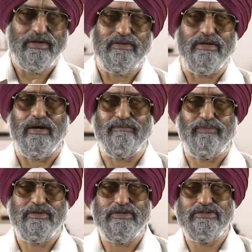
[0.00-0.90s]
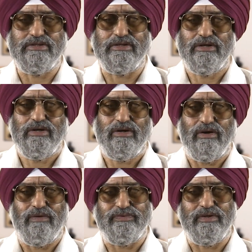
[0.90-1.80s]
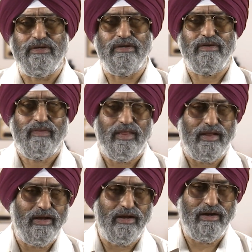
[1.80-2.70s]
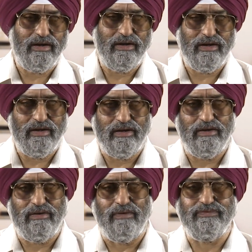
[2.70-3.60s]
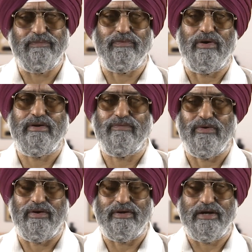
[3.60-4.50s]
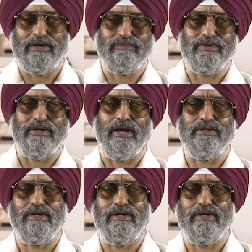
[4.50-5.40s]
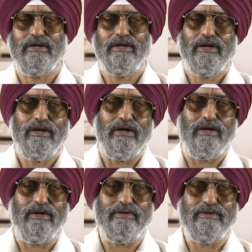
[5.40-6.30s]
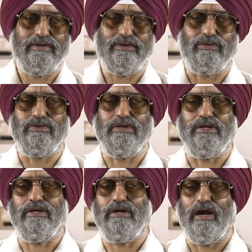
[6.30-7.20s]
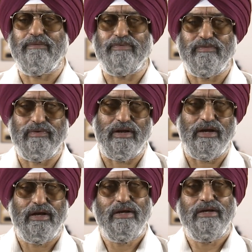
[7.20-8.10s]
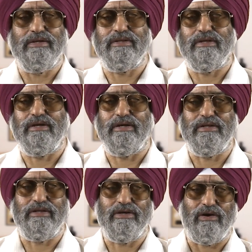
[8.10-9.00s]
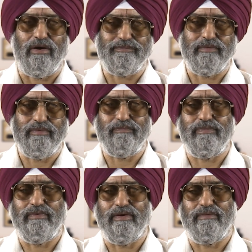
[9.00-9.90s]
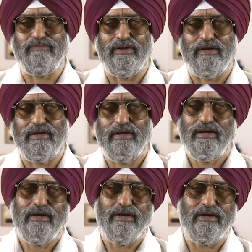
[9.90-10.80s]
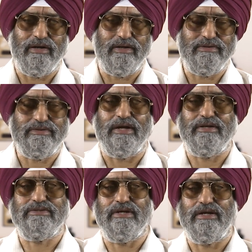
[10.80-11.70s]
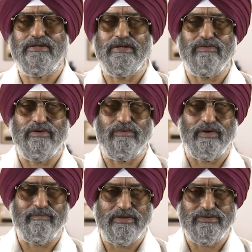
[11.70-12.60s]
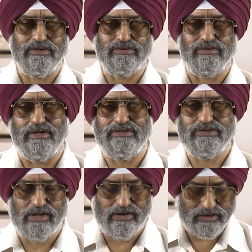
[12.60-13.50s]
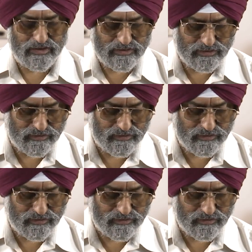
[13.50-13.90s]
the composition of the uh, uh of the point of contact of the tangent uh, to the hyperbola in the in the optimal uh, plane uh, that is z is equal to 1 by 6 or x 3 is equal to